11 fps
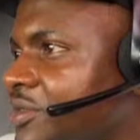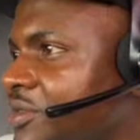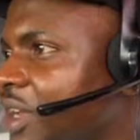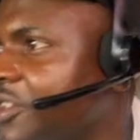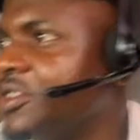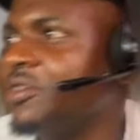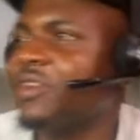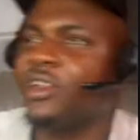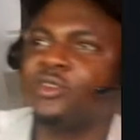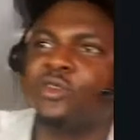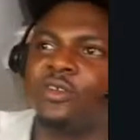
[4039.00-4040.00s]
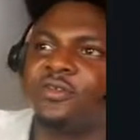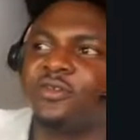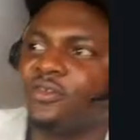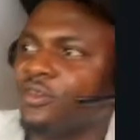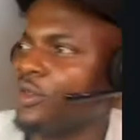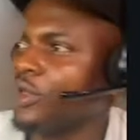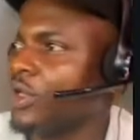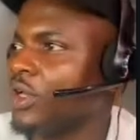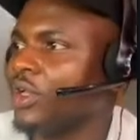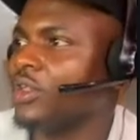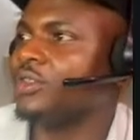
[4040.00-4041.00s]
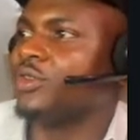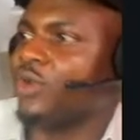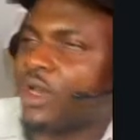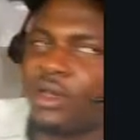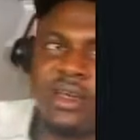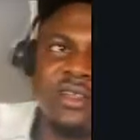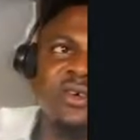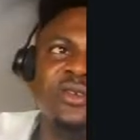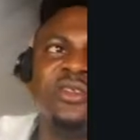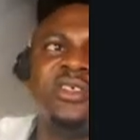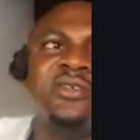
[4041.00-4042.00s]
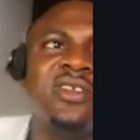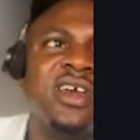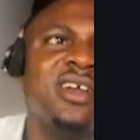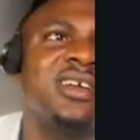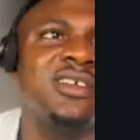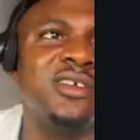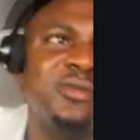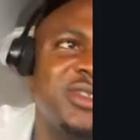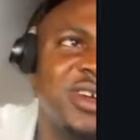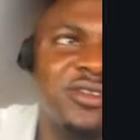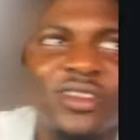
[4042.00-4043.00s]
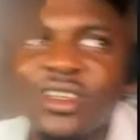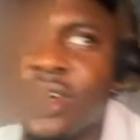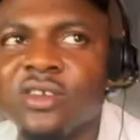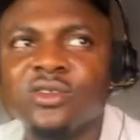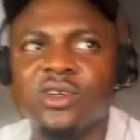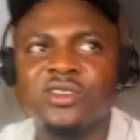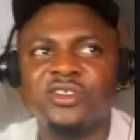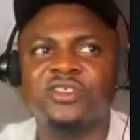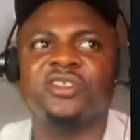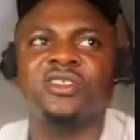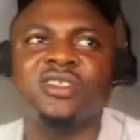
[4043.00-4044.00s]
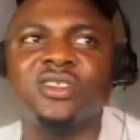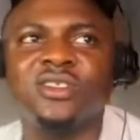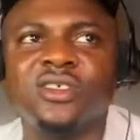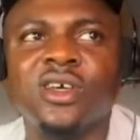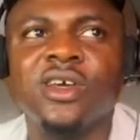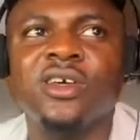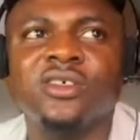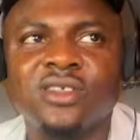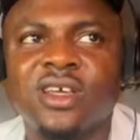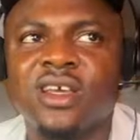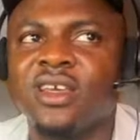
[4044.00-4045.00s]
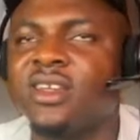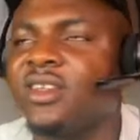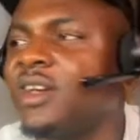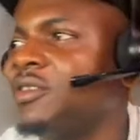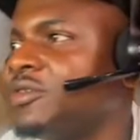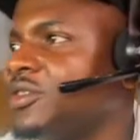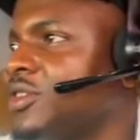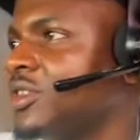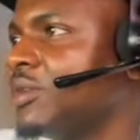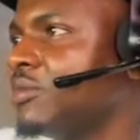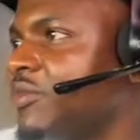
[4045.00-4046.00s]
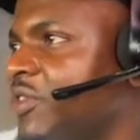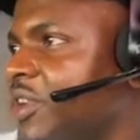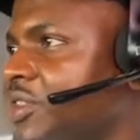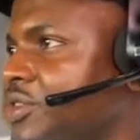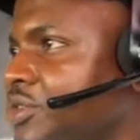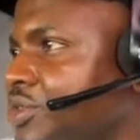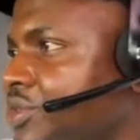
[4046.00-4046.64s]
very thoughtful. So I don't want to give like random traffic. I want to orchestrate it so I can get the kind of result I'm very used to.